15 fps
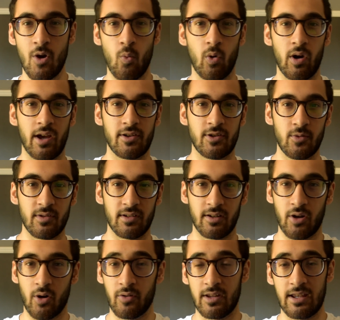what I do is I
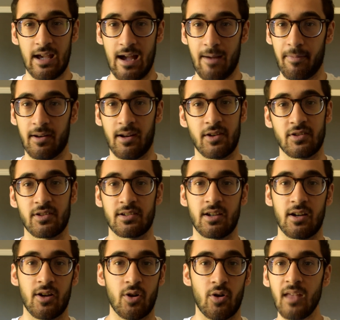go on the app and I just
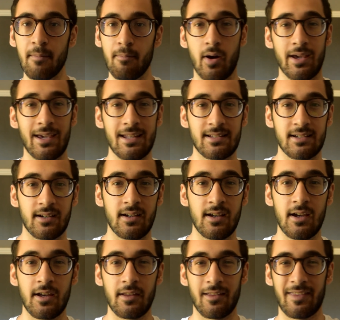turn on my heater.
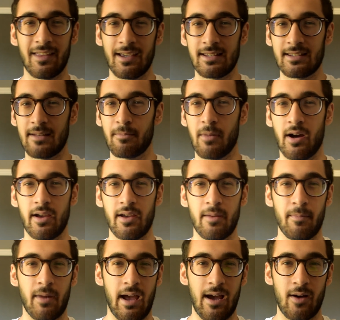The thing is, in
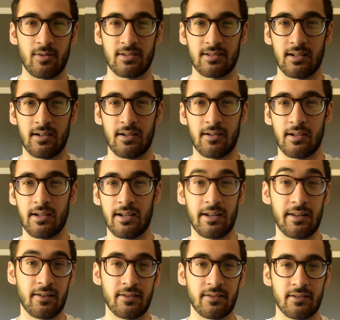my house in
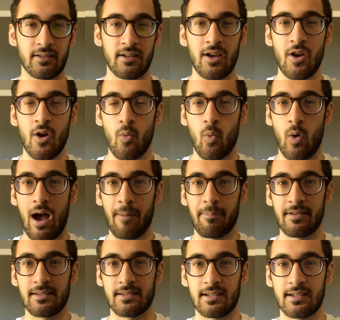London, what
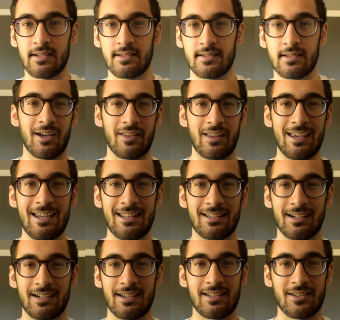happens is the
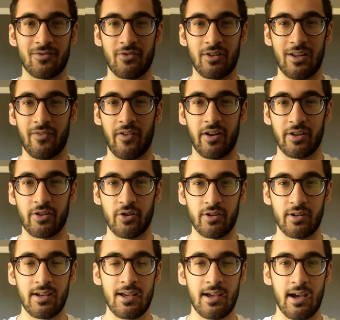heater isn't really very good.
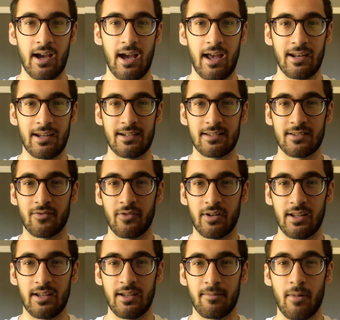And it doesn't
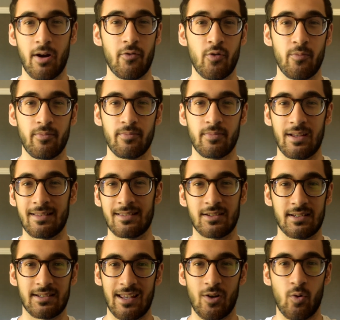really, my room tends to
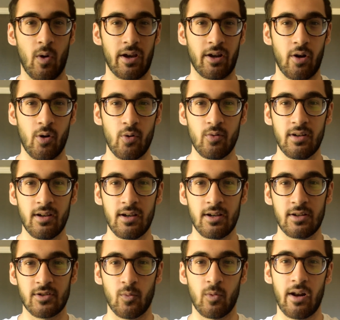stay quite cold.
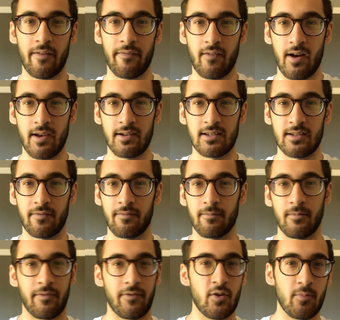So what I find is if
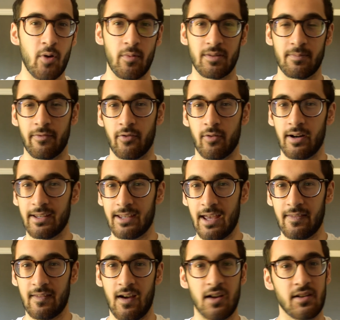a few moments before I
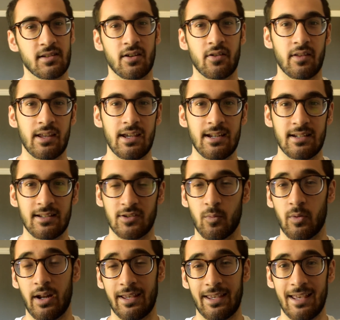get there, I just turn on the heating. So
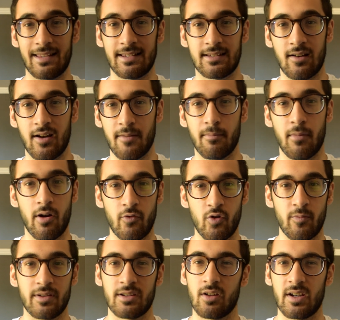when I get inside, my room
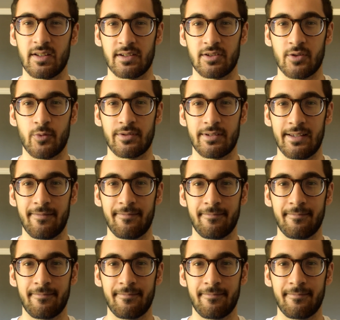is nice and toasty.